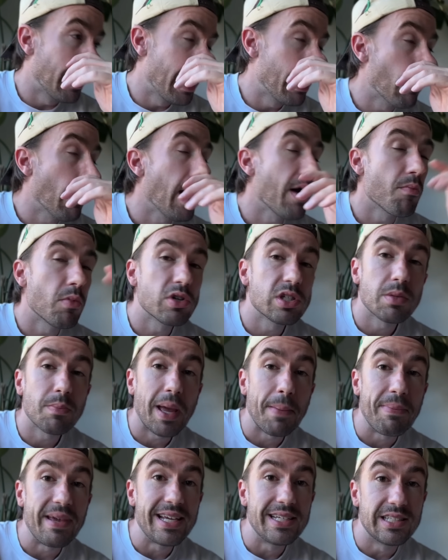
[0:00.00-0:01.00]
I don't have most of
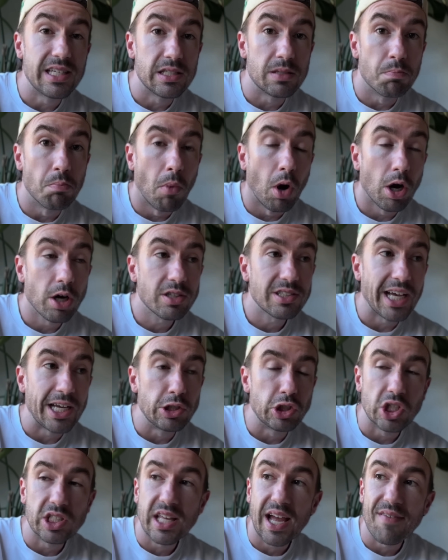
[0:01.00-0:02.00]
my pieces marked. I
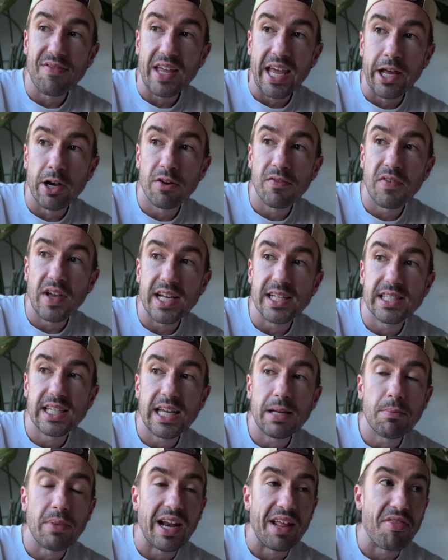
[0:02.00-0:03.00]
just have the
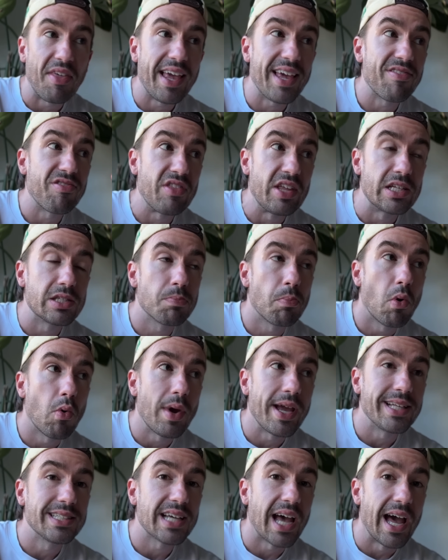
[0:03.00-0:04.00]
interfacing, but I think at this
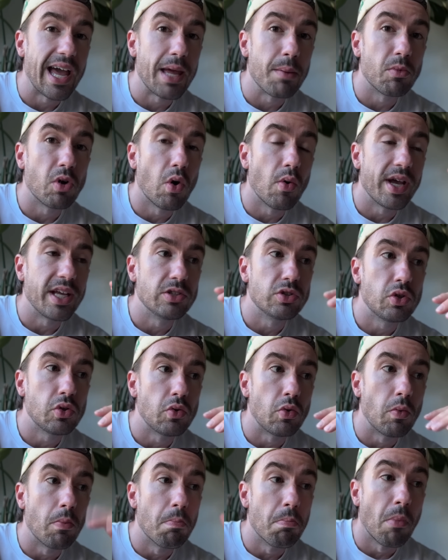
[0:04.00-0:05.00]
point I am going
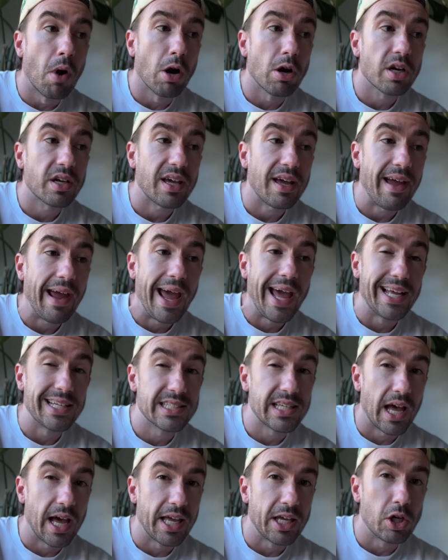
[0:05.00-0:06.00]
to mark as
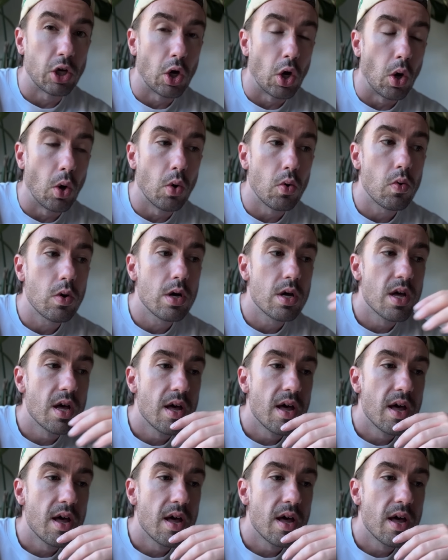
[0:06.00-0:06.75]
I go,